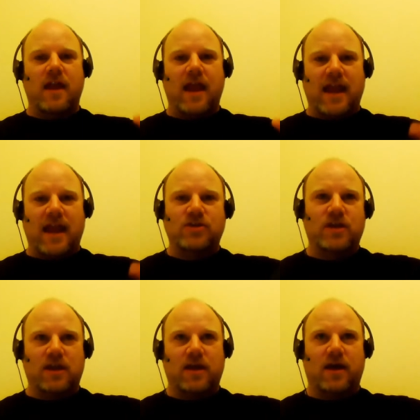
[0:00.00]

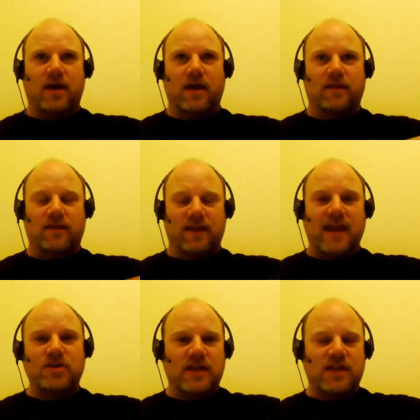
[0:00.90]
ancient, uh, the
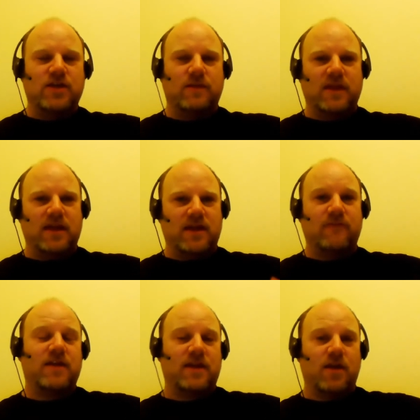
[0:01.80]
ancient Egypt in
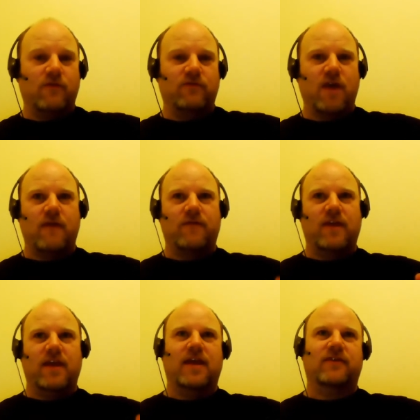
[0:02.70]
Nefertiti Overdrive
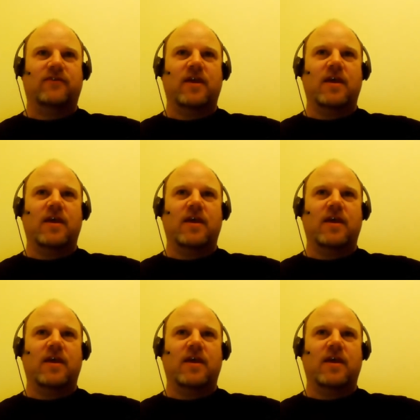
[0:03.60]
is.